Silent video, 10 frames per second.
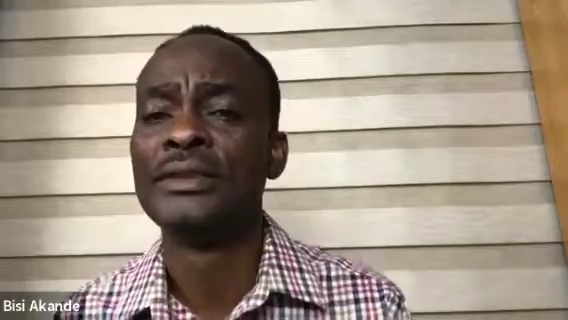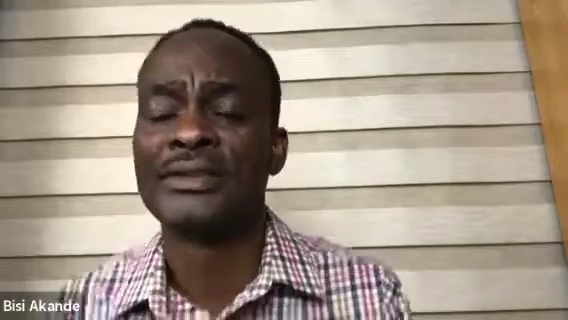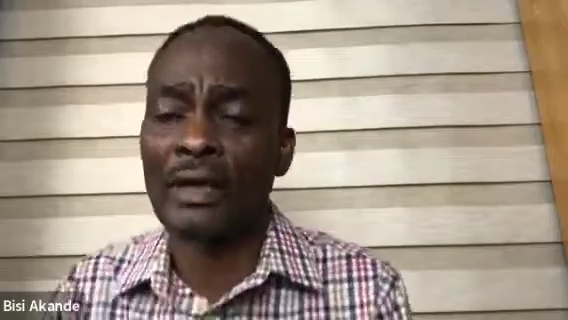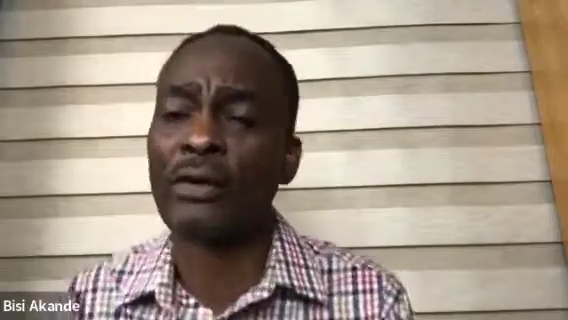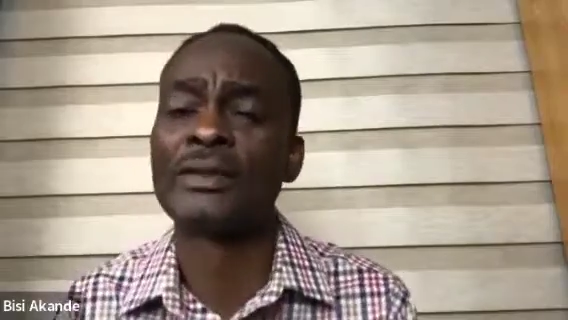
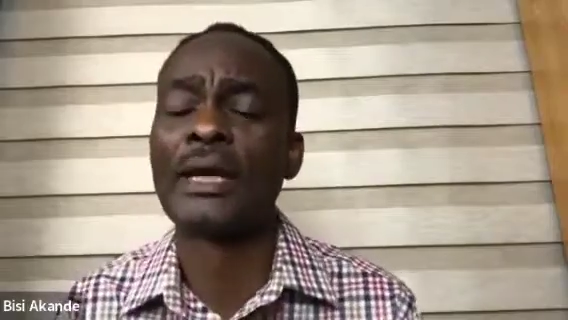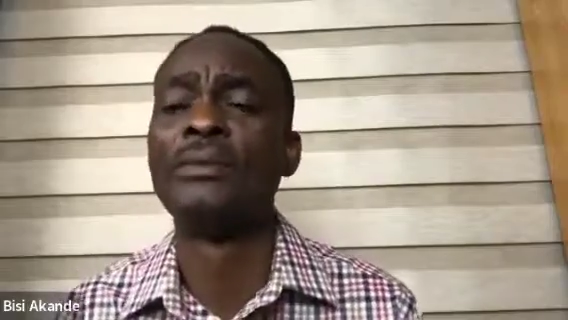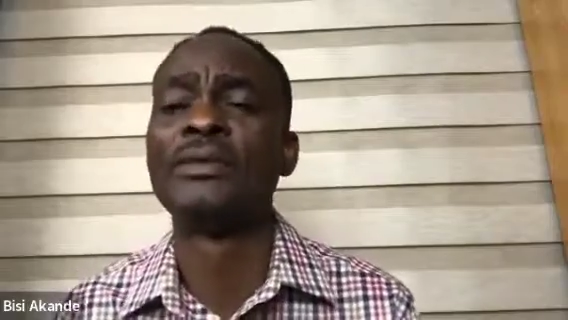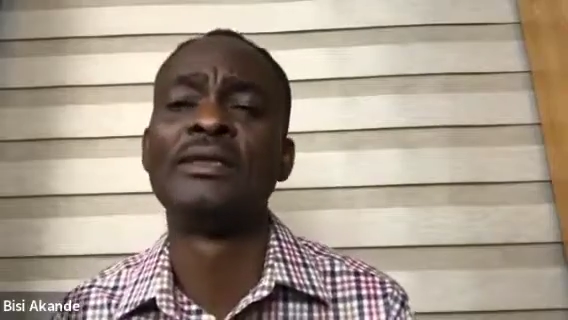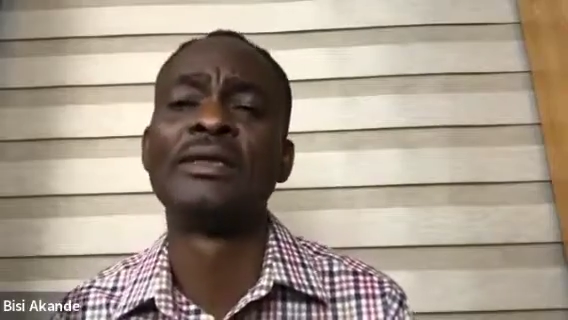second time
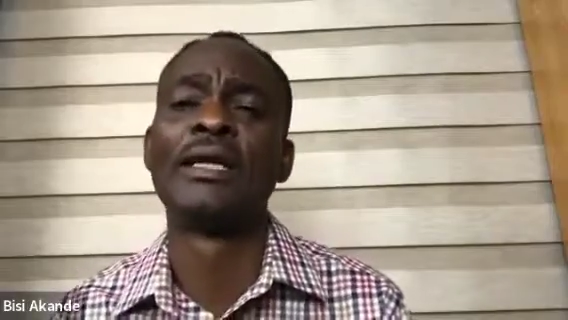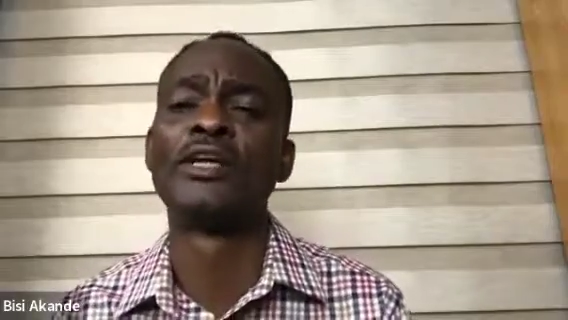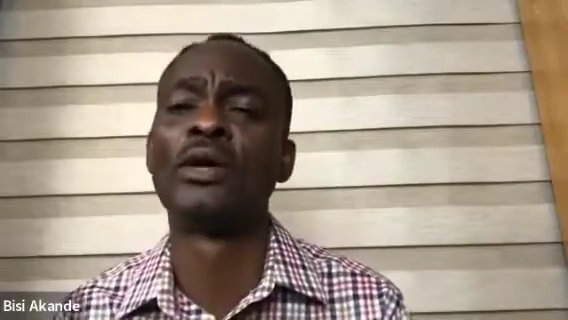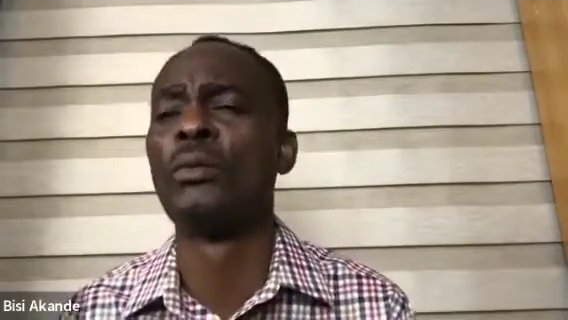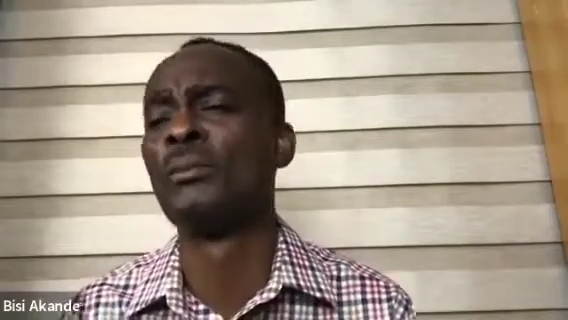we generated an
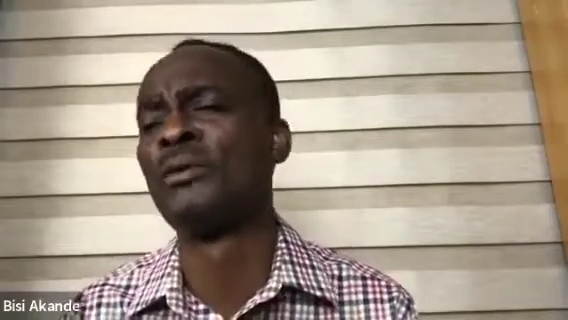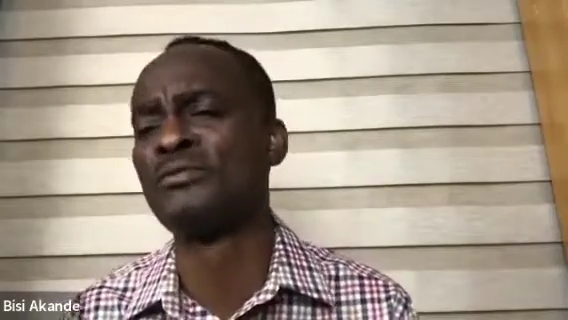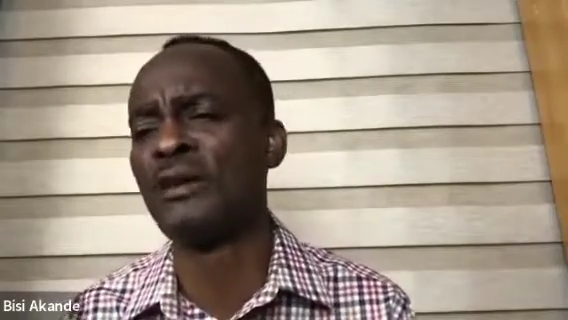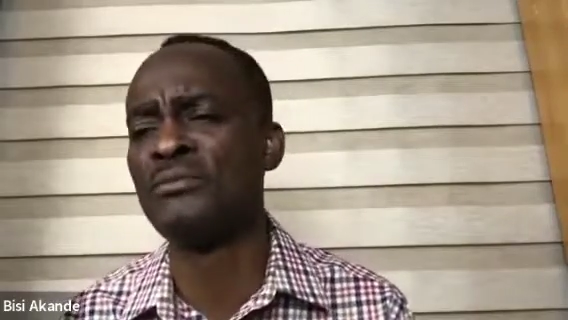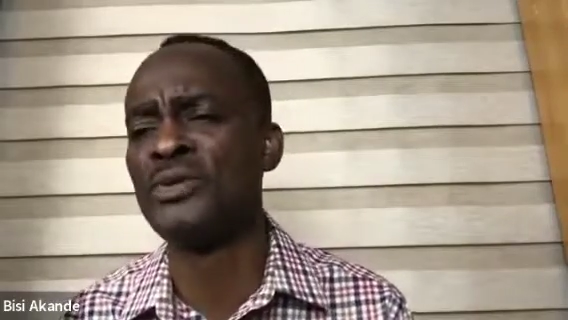income of
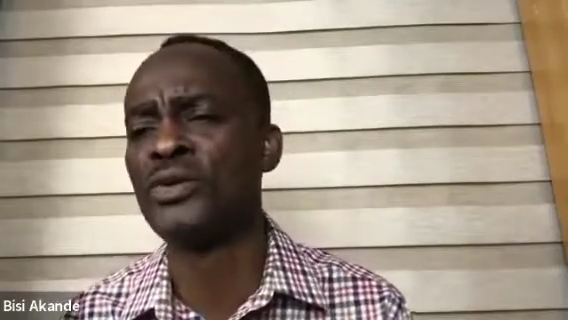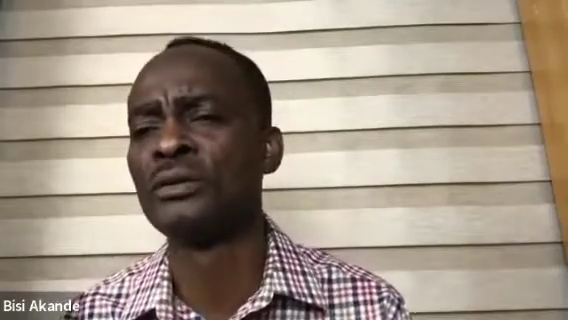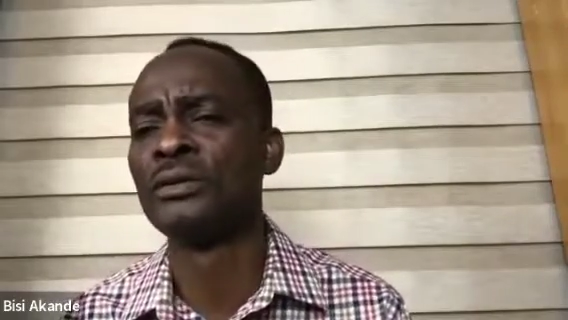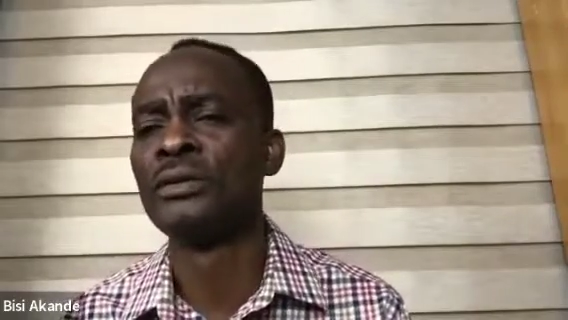1.5 million.